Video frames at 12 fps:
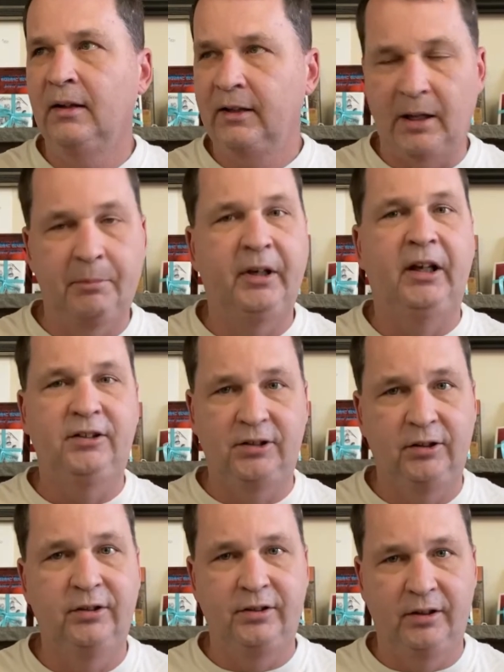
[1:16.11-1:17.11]

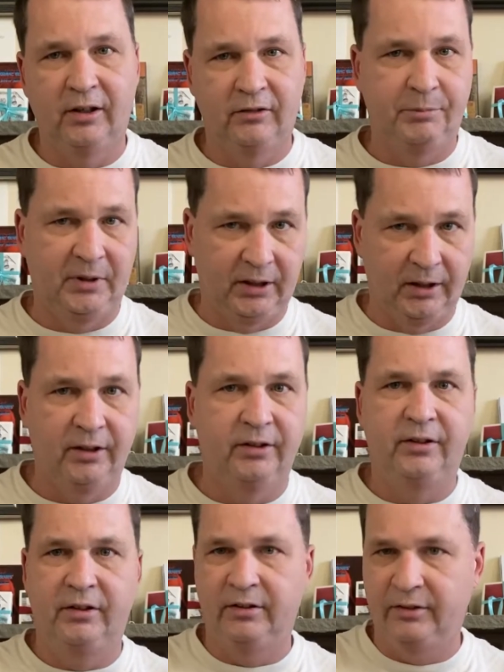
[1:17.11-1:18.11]
combinations of
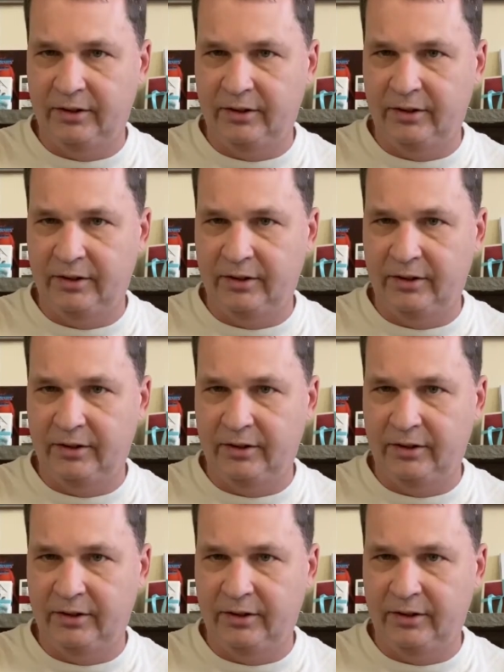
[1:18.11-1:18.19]
bands and